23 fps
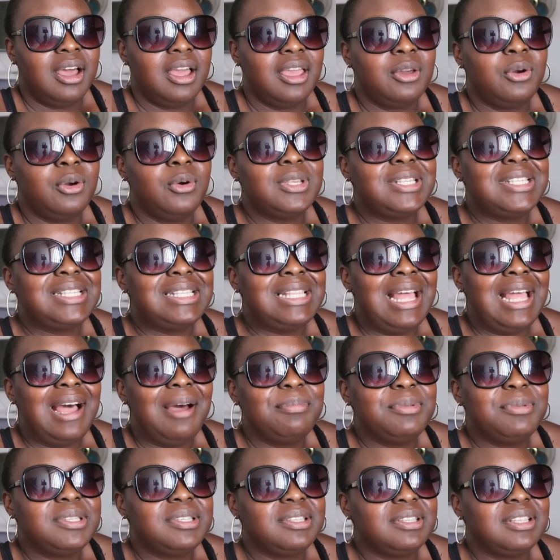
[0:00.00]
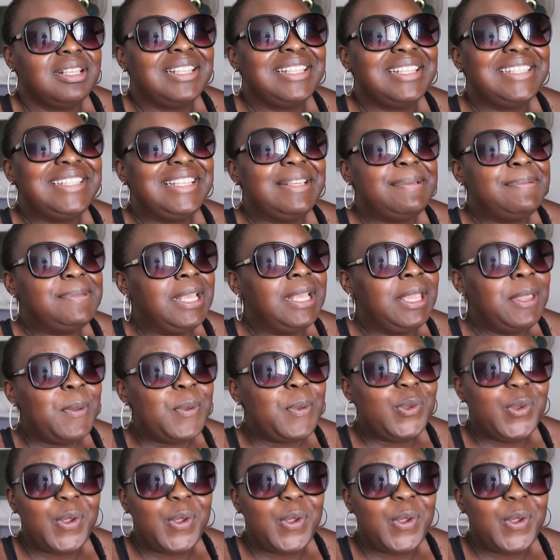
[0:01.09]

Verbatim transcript: I got slapped. Didn't tell you,